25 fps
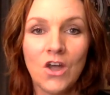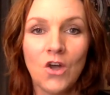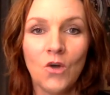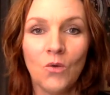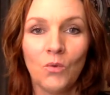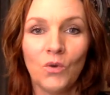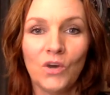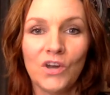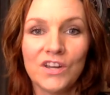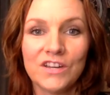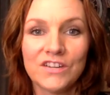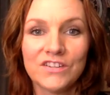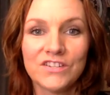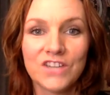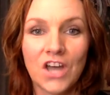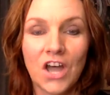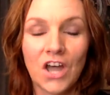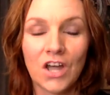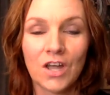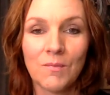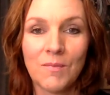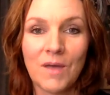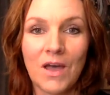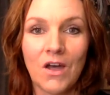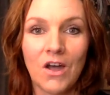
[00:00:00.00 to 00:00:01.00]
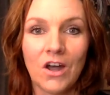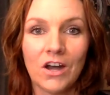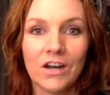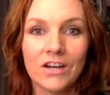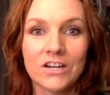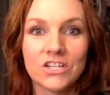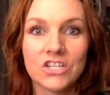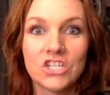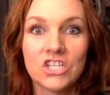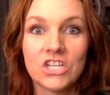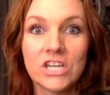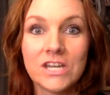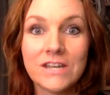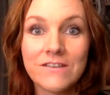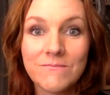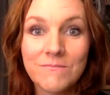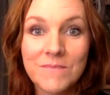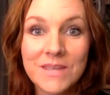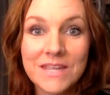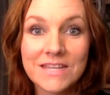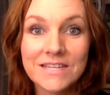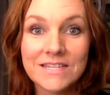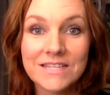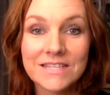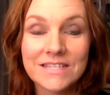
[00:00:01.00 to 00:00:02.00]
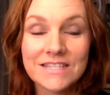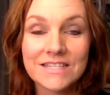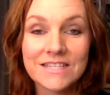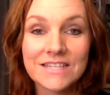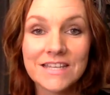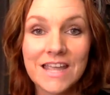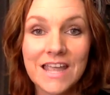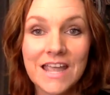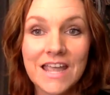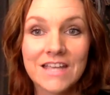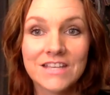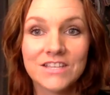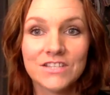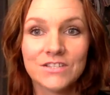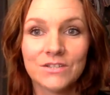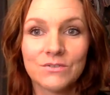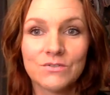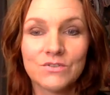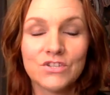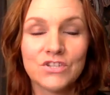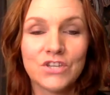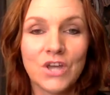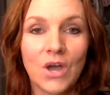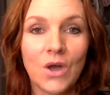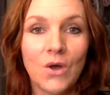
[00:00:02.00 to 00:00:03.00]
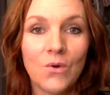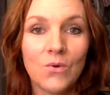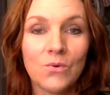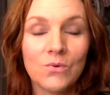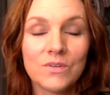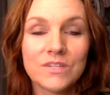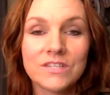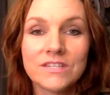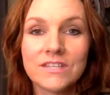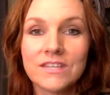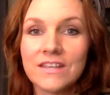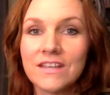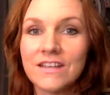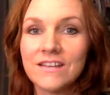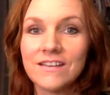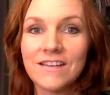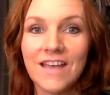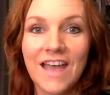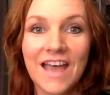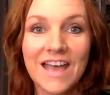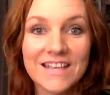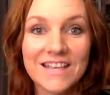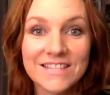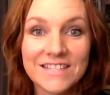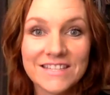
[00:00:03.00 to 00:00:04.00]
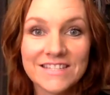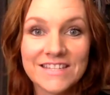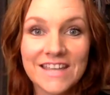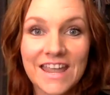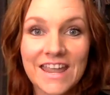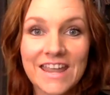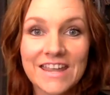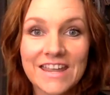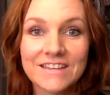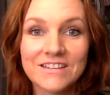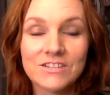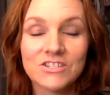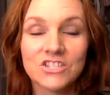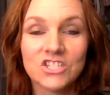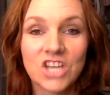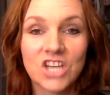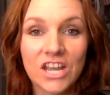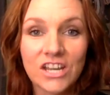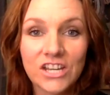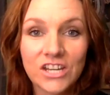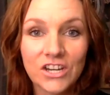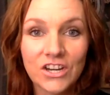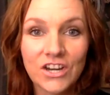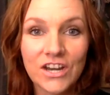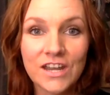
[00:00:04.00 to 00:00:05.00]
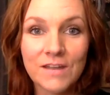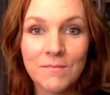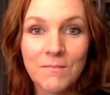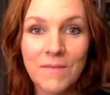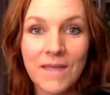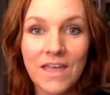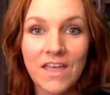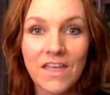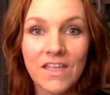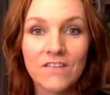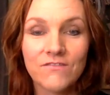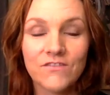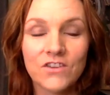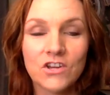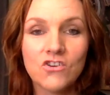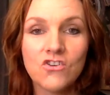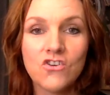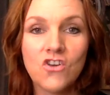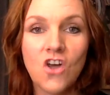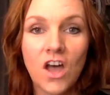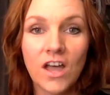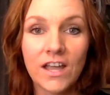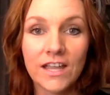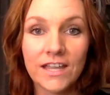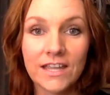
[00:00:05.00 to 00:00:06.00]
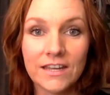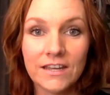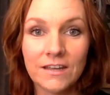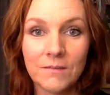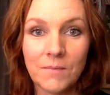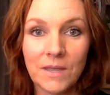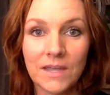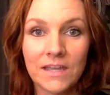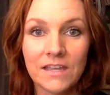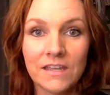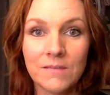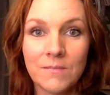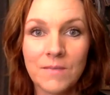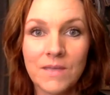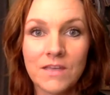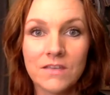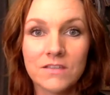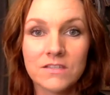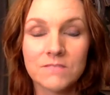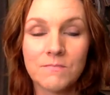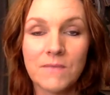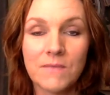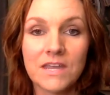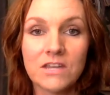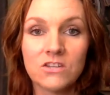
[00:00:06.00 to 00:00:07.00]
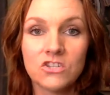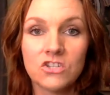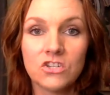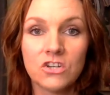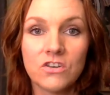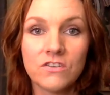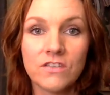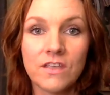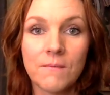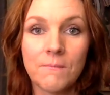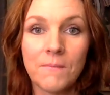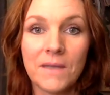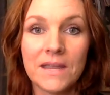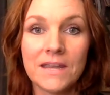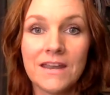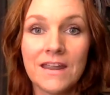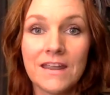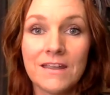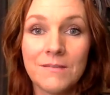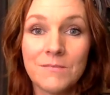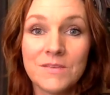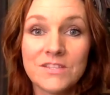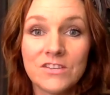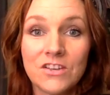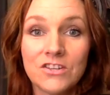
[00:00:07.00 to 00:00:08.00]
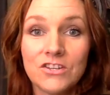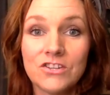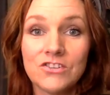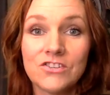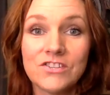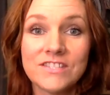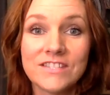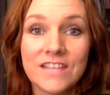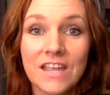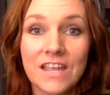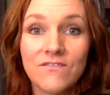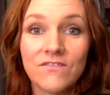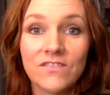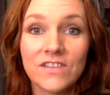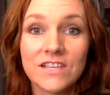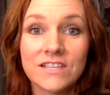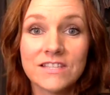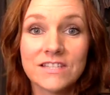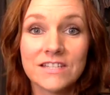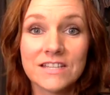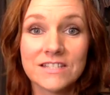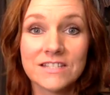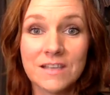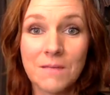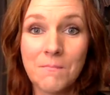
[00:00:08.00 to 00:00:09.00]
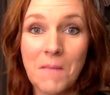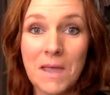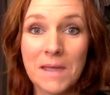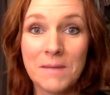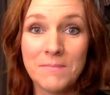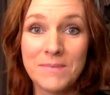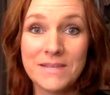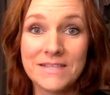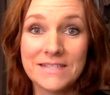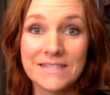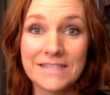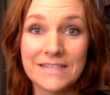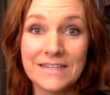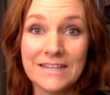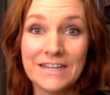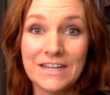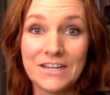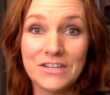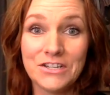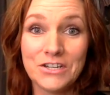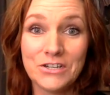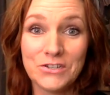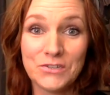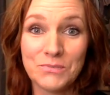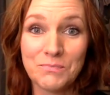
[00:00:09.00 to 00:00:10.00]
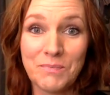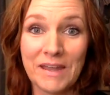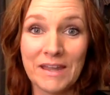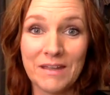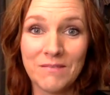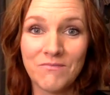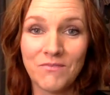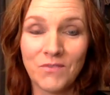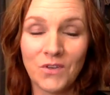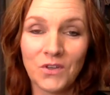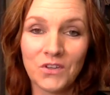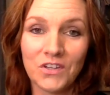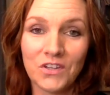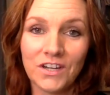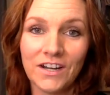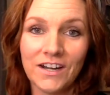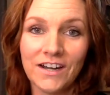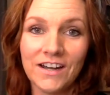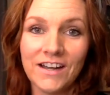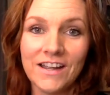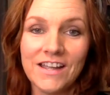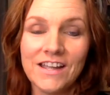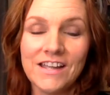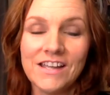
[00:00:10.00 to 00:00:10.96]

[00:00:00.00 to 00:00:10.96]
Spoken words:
We're going to talk about our achievements. So don't hesitate. Check your email. If you're not getting my emails, make sure that my name is on your safe list, because I might be sitting in your spam folder.